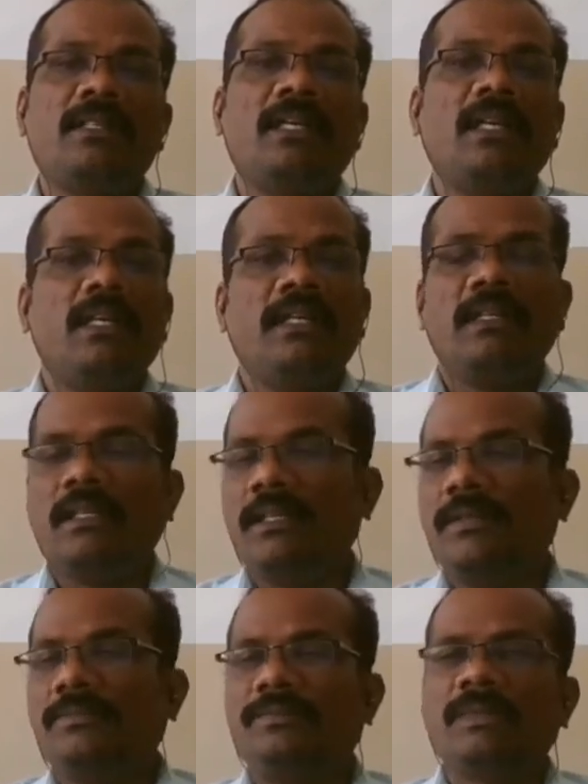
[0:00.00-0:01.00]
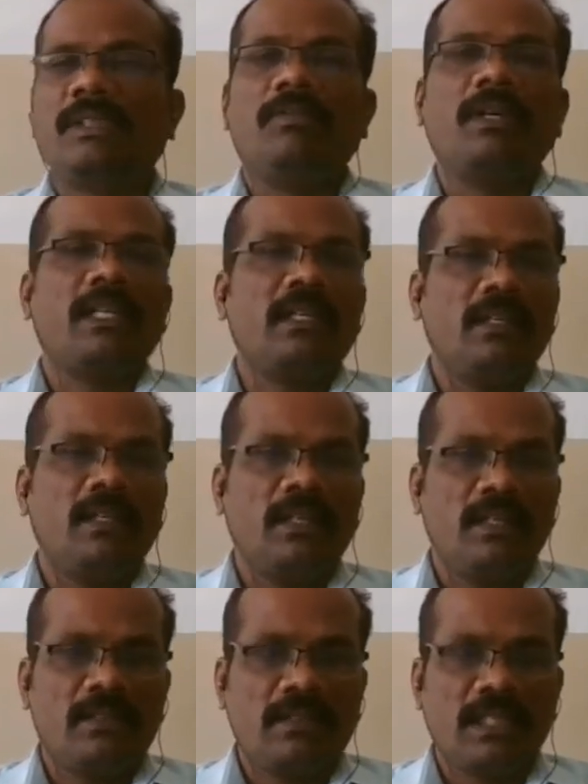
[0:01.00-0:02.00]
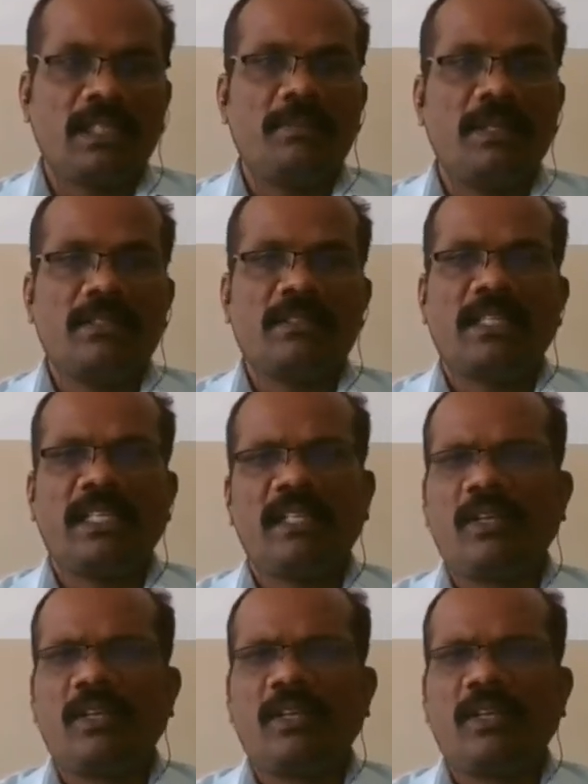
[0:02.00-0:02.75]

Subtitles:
or in the working segments, right?